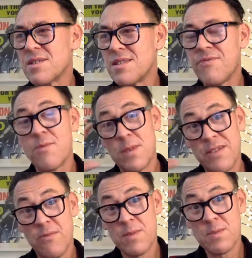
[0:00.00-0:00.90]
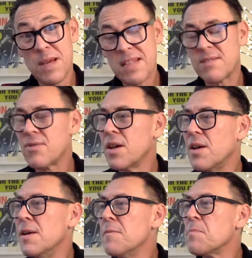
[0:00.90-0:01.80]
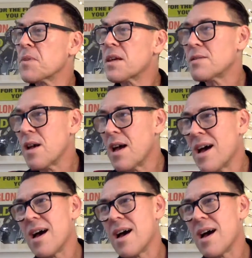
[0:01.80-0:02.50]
and from a different perspective. It's like,